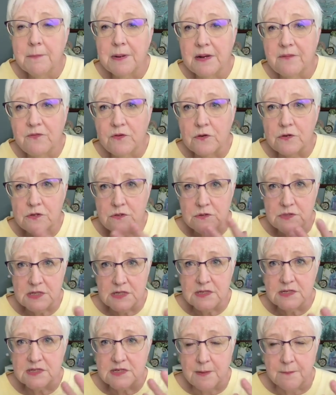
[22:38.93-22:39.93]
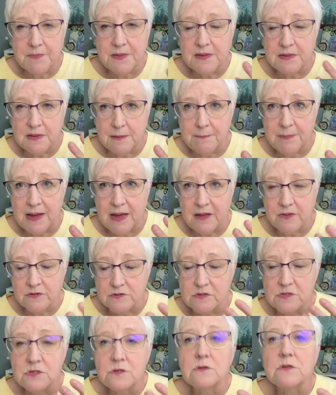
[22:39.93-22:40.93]
But if you're using something that
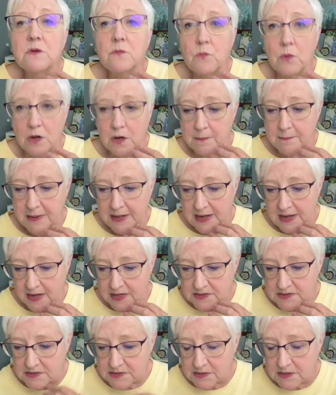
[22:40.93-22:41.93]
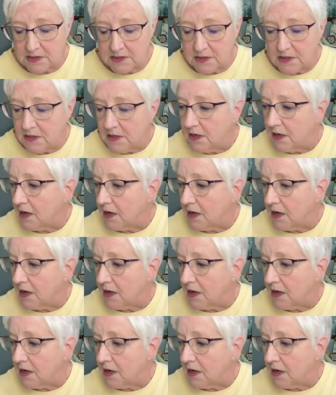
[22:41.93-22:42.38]
bothers you, then wear a mask.